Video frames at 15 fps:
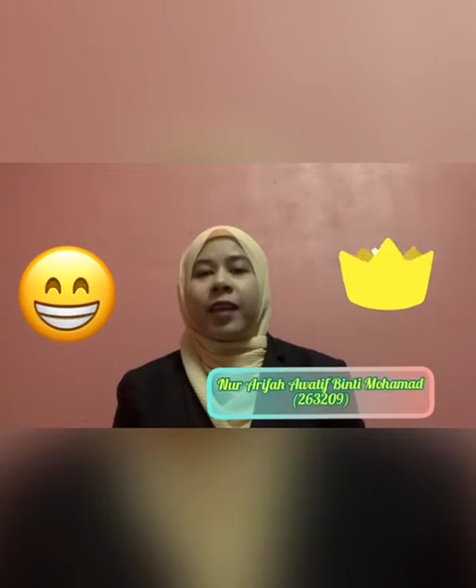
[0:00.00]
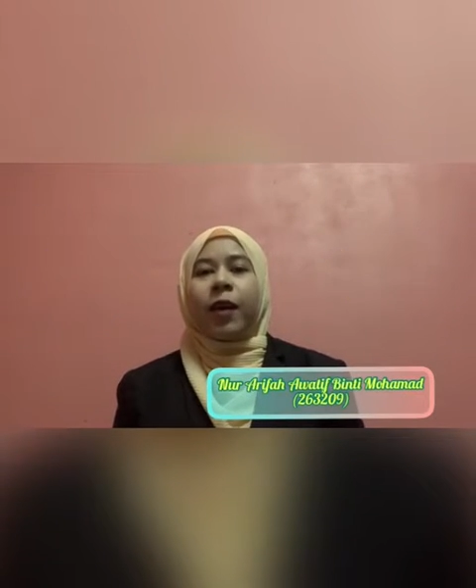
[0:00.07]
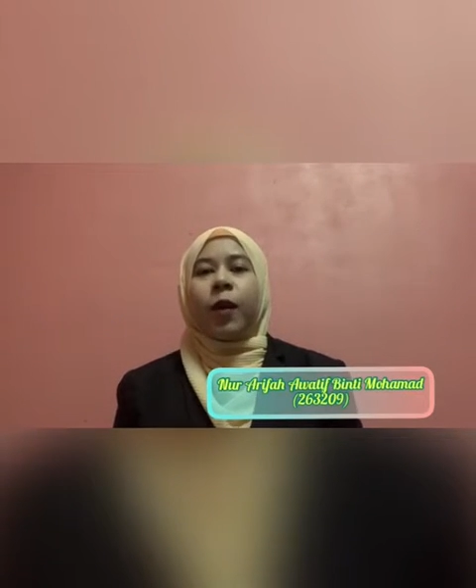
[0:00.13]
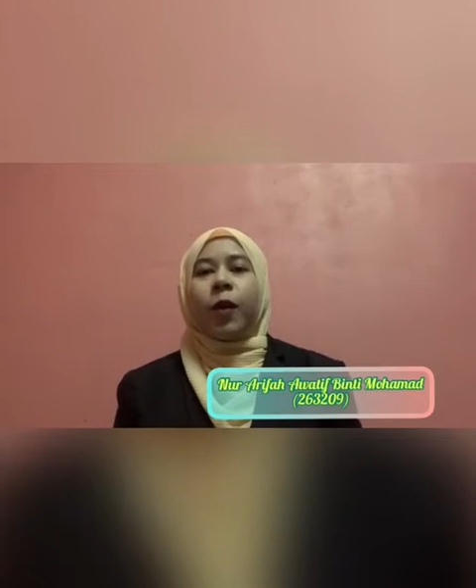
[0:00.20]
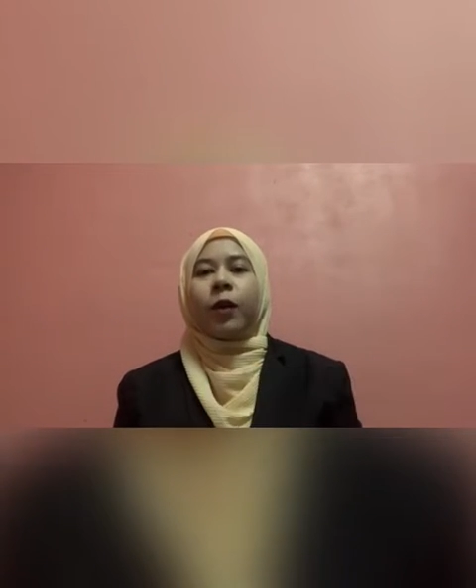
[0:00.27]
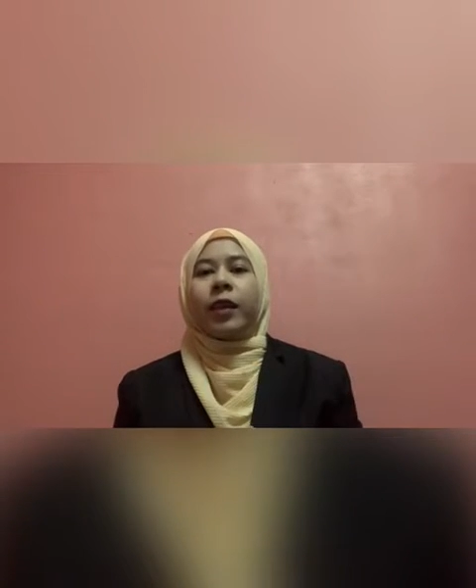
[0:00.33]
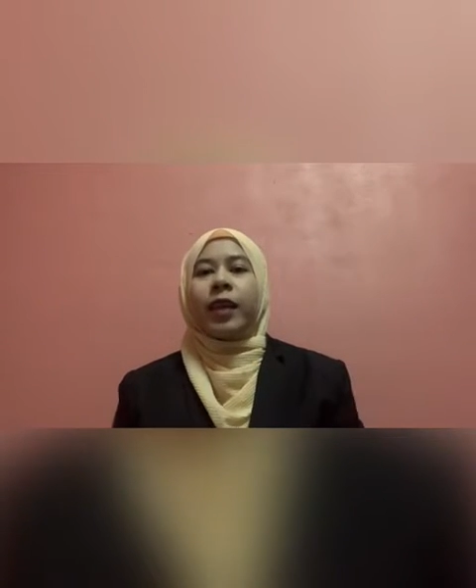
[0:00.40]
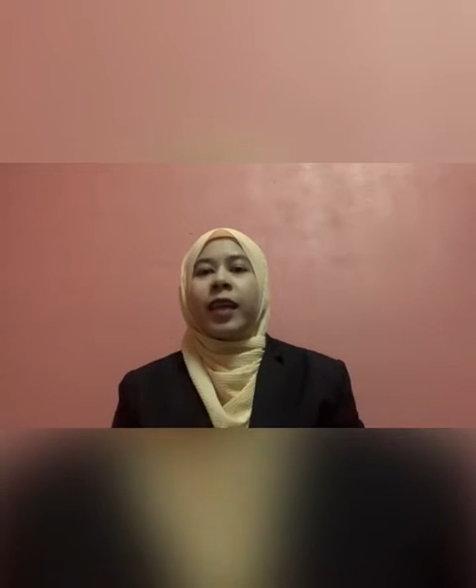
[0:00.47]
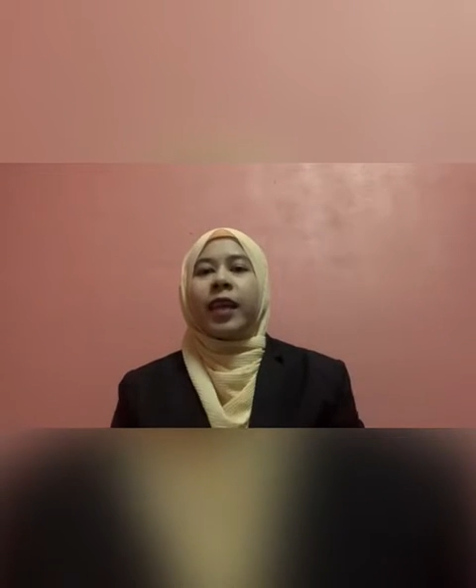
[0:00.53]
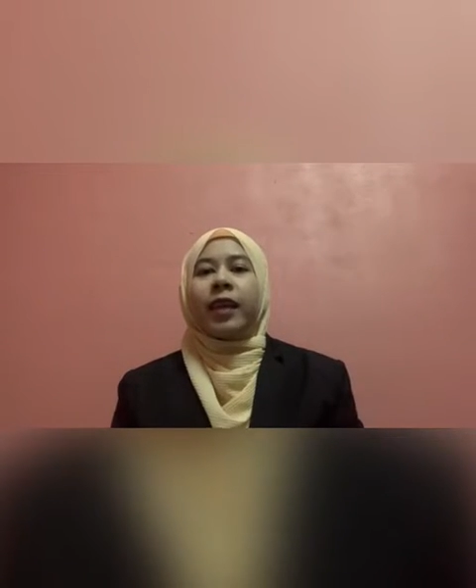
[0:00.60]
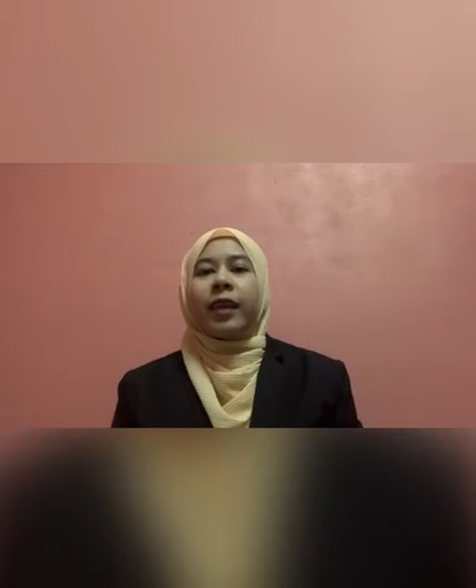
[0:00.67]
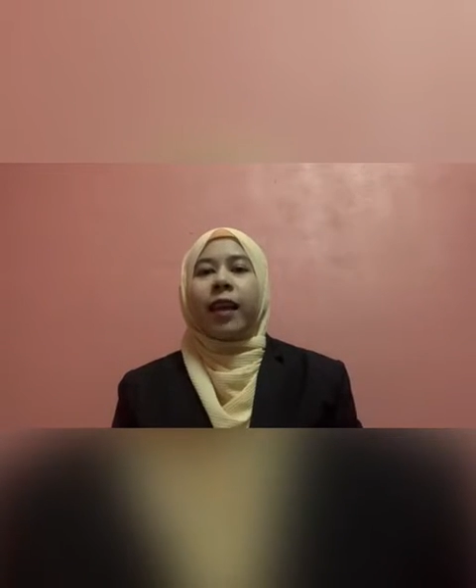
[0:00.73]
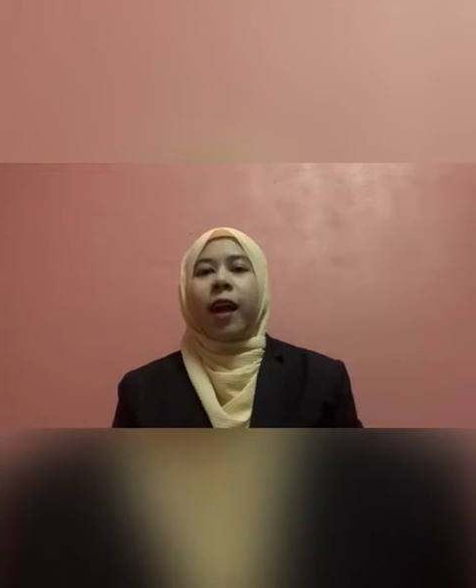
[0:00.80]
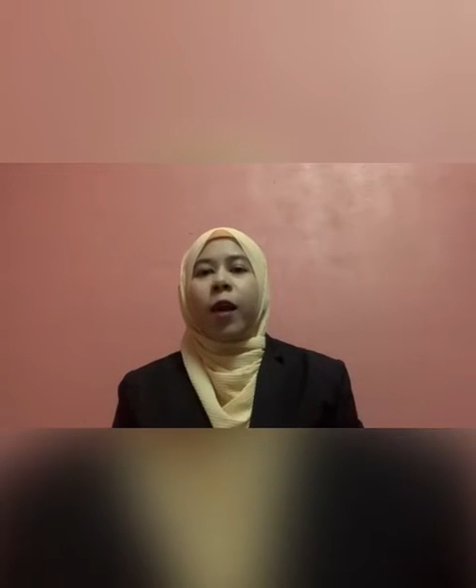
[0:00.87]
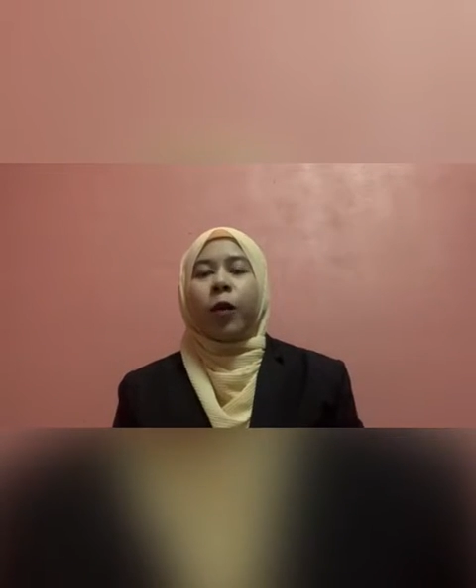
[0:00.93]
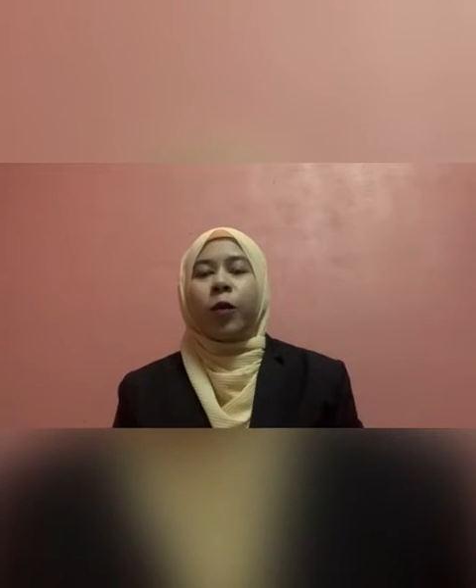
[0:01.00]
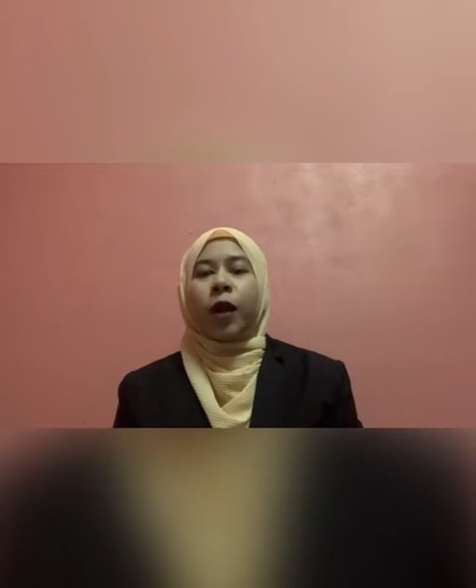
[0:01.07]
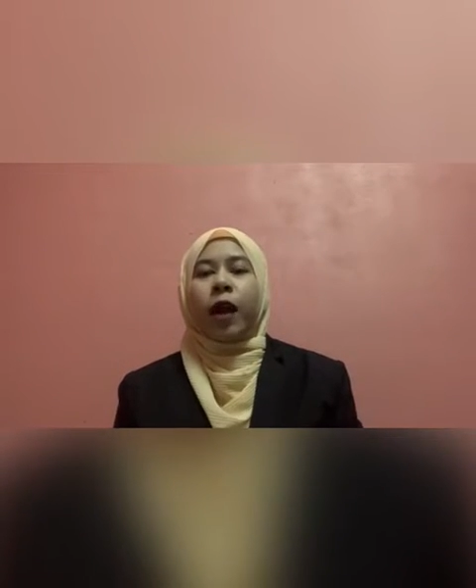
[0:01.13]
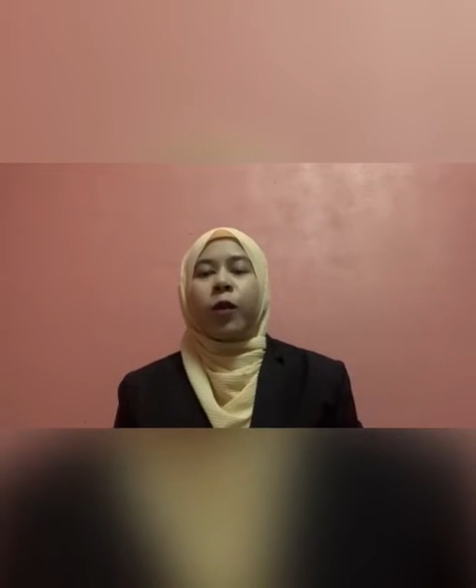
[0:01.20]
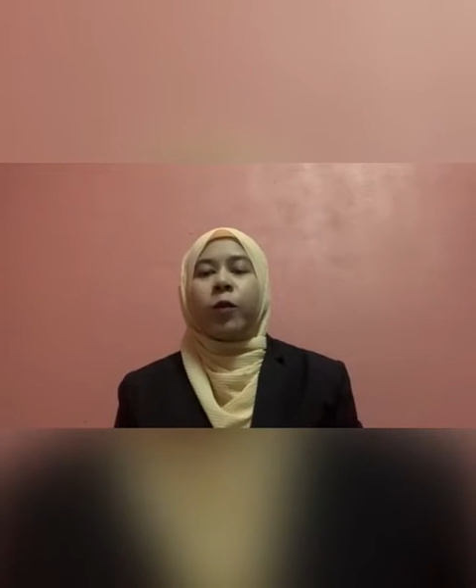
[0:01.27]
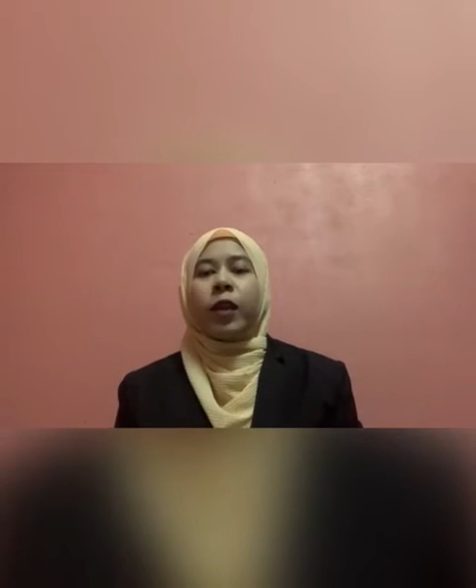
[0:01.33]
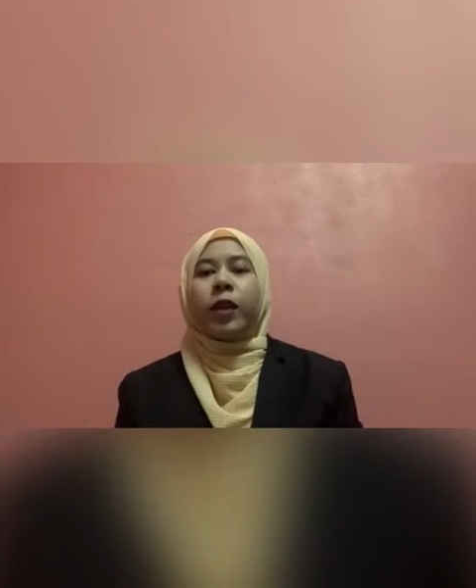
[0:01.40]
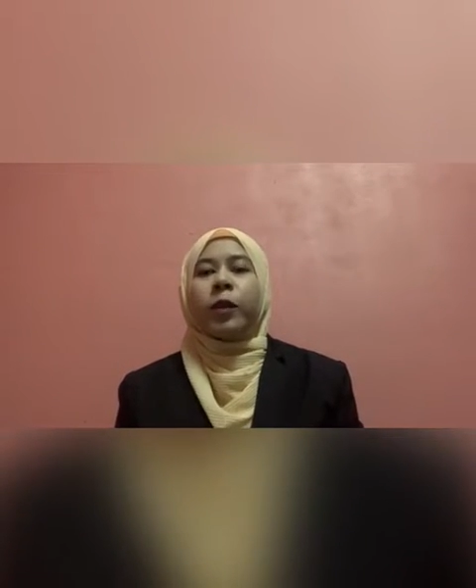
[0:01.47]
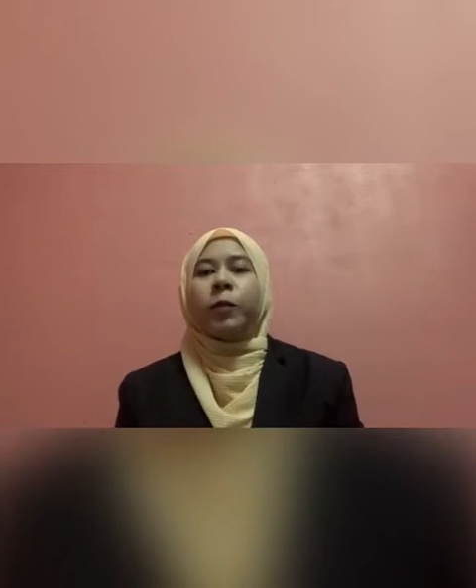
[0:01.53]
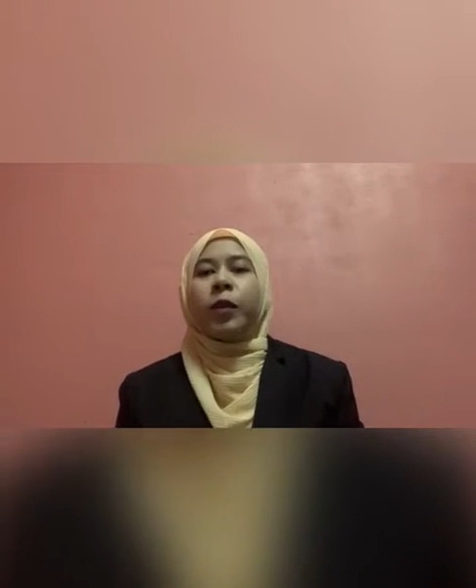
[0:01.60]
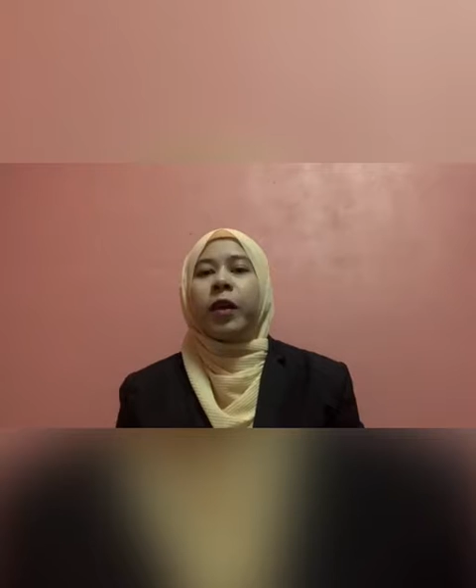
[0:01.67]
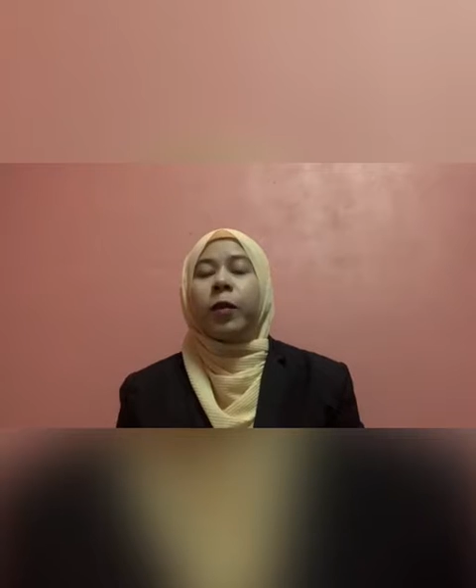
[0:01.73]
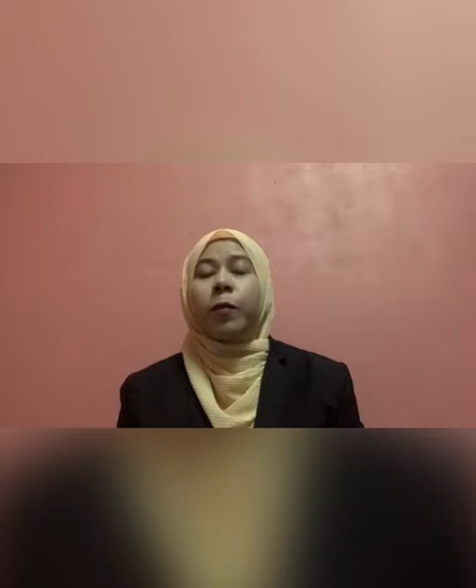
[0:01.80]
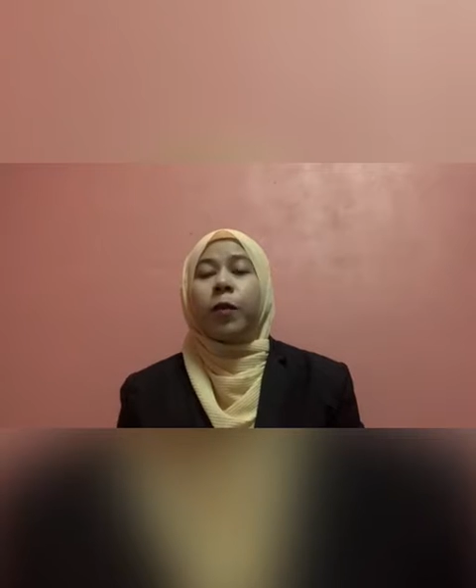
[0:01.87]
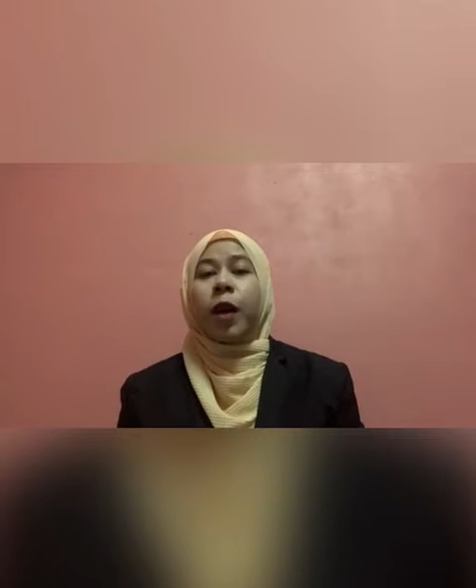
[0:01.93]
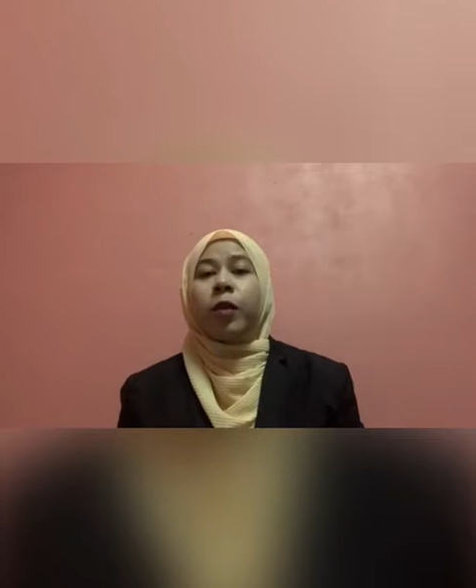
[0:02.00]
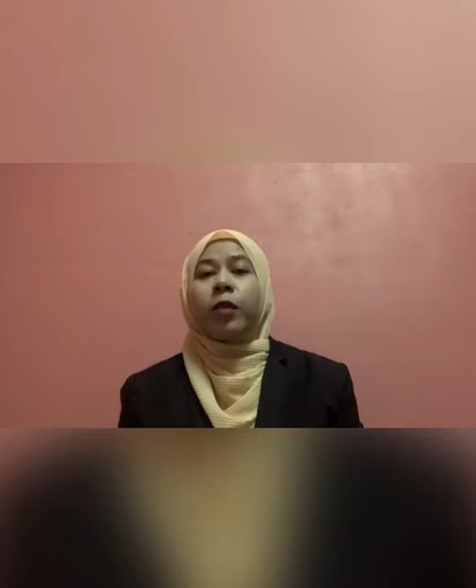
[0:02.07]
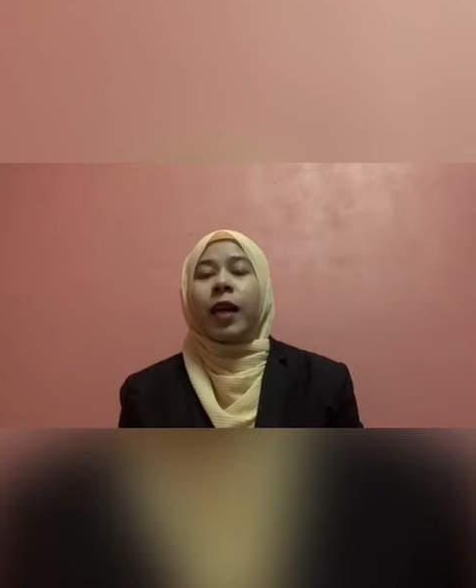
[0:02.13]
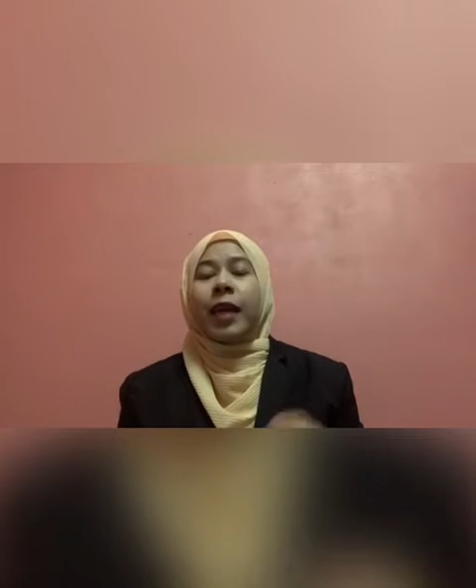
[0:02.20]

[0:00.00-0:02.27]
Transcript: Okay, now I will explain about